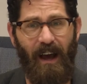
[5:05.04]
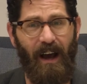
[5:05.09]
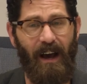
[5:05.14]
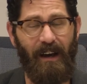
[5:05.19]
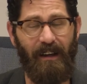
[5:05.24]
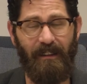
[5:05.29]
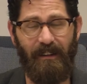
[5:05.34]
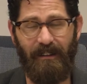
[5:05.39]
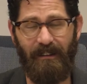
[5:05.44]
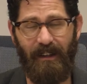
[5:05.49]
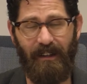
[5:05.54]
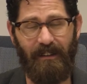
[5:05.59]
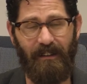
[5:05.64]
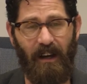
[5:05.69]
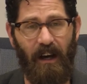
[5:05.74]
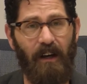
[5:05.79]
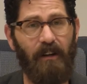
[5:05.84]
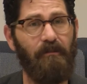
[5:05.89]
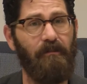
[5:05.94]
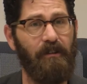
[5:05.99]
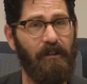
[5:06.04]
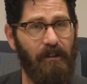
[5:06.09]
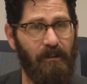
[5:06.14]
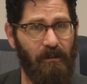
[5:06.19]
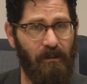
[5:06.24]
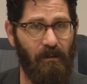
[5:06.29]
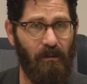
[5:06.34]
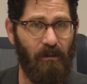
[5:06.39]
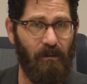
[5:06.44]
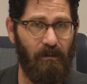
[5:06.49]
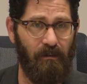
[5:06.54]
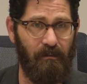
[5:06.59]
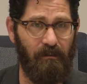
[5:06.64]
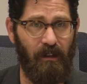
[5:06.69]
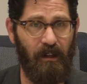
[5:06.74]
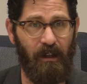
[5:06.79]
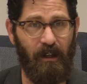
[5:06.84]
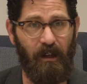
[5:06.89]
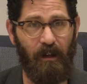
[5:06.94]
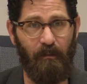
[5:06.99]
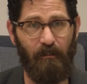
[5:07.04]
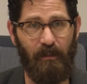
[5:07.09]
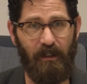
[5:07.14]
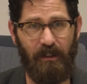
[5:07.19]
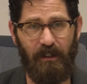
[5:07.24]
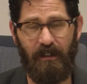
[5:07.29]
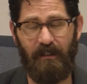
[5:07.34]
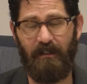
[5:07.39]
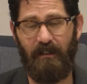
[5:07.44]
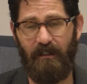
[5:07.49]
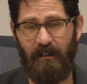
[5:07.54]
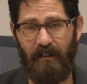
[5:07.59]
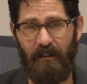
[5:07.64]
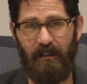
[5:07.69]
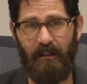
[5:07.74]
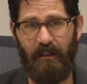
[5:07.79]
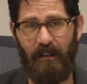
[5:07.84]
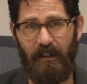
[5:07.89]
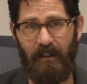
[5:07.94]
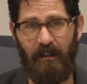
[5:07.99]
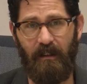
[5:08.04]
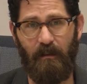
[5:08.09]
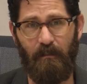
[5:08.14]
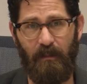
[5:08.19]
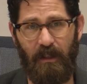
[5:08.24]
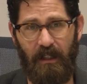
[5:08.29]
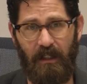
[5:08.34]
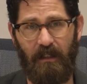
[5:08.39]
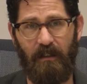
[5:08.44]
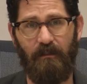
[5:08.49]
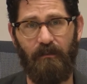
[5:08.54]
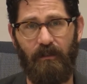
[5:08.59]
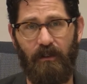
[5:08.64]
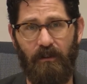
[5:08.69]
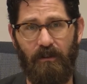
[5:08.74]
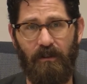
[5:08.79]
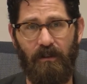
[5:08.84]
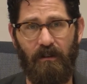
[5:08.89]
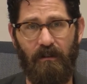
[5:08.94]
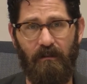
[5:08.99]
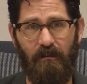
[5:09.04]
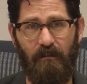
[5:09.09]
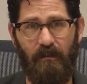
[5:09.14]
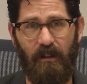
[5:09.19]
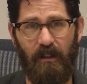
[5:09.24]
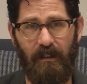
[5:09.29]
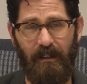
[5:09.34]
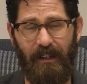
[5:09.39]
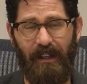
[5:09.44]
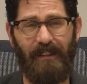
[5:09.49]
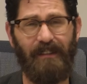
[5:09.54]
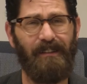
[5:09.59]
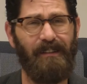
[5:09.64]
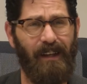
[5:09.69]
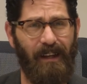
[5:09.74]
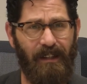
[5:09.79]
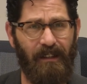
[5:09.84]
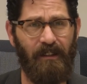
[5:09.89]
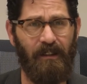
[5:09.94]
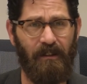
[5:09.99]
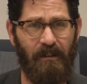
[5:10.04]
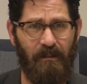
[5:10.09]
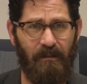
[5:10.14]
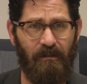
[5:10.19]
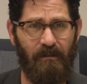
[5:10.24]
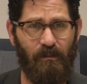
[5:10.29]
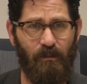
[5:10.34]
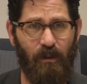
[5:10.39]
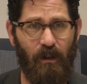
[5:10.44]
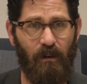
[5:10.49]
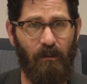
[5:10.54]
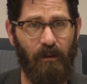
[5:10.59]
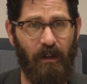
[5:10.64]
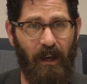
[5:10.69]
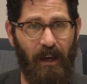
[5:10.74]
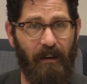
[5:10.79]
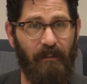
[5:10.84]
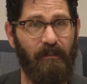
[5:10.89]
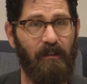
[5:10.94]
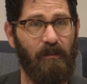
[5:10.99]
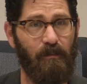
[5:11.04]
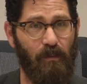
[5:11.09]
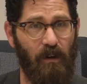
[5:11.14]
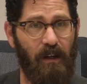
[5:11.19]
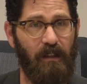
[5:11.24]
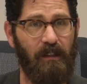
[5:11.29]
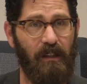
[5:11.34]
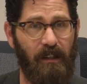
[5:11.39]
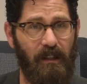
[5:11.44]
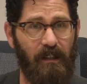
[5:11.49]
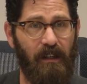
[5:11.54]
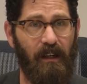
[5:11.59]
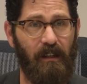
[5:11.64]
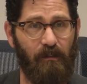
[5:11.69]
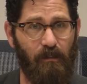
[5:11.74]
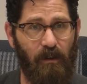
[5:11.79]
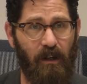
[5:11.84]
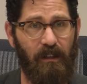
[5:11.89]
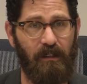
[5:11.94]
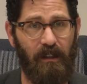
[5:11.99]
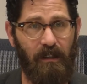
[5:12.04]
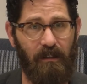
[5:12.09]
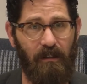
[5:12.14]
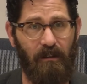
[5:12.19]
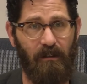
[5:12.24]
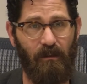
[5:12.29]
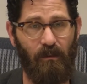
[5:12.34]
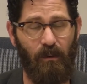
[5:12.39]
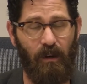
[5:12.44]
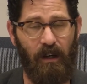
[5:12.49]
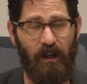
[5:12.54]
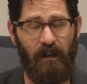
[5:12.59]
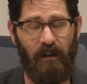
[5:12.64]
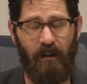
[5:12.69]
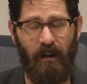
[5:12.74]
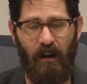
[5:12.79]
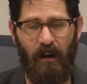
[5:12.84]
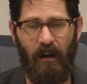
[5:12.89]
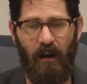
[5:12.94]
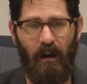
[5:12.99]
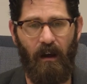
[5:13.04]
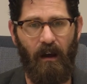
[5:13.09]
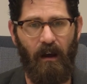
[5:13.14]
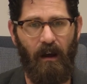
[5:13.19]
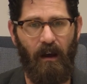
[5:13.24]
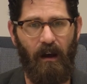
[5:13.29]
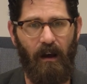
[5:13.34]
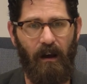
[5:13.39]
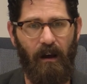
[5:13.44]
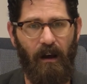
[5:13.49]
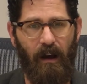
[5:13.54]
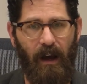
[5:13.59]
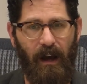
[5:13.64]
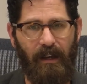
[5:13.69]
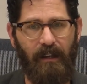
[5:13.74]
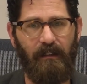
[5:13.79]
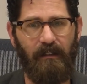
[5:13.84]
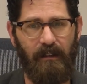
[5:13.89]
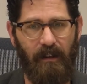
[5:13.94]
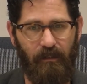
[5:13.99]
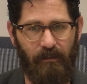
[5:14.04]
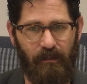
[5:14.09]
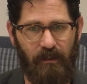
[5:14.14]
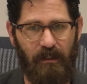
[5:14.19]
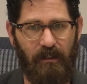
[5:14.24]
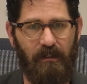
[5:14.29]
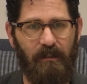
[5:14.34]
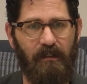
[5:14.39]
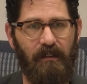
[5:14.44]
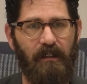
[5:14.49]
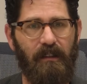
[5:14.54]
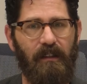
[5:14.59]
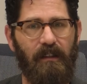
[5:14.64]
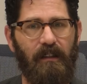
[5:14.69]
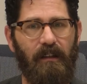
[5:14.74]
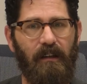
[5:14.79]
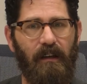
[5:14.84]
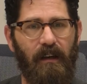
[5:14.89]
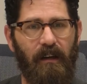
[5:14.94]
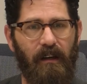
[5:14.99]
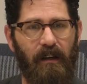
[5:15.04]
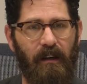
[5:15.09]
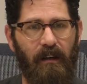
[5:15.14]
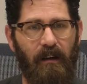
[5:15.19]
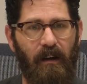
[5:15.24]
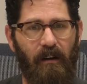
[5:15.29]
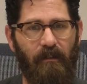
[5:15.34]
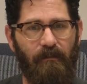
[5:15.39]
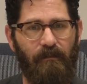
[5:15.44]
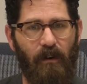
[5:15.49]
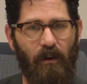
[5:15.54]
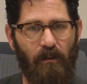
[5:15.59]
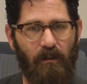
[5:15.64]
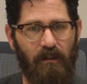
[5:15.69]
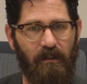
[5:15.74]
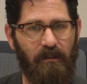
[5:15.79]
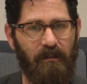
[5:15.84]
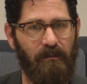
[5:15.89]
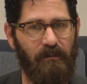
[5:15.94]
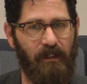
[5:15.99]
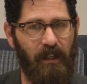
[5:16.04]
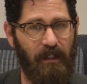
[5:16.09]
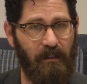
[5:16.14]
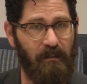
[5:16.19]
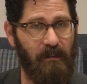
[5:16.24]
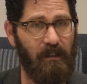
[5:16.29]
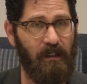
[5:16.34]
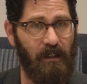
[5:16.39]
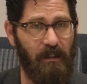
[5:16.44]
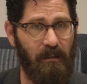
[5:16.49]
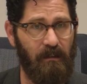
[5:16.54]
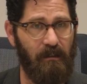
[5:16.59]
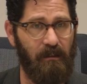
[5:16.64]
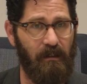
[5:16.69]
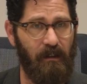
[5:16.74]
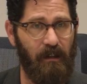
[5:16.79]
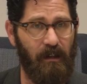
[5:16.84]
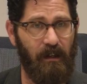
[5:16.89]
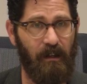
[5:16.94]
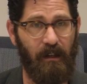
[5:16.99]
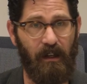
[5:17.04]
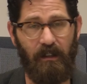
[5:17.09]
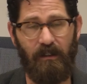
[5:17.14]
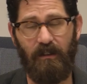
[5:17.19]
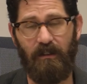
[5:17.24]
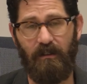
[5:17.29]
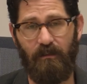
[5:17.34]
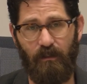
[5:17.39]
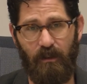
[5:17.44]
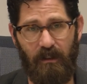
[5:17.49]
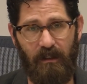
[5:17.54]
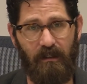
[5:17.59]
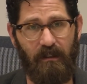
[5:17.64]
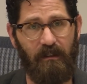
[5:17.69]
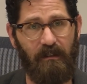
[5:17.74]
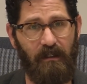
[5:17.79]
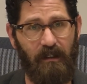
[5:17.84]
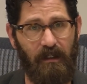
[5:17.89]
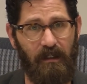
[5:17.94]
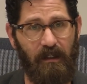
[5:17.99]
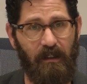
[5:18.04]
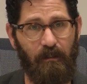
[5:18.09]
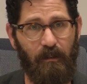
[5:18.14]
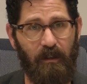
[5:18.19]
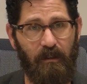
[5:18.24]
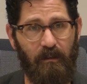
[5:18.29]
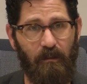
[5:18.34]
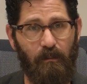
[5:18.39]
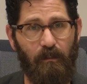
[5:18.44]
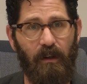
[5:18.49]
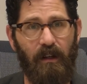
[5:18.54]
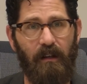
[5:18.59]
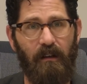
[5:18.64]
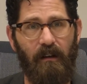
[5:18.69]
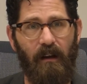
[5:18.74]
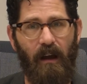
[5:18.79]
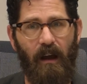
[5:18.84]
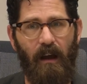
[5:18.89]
I think that's a hundred-year goal. Um, but just in the in the immediate future, in the next 10 years, while we have this Project Connect project underway, uh, I can definitely see uh, a focus of density, uh, not just within the city limits, but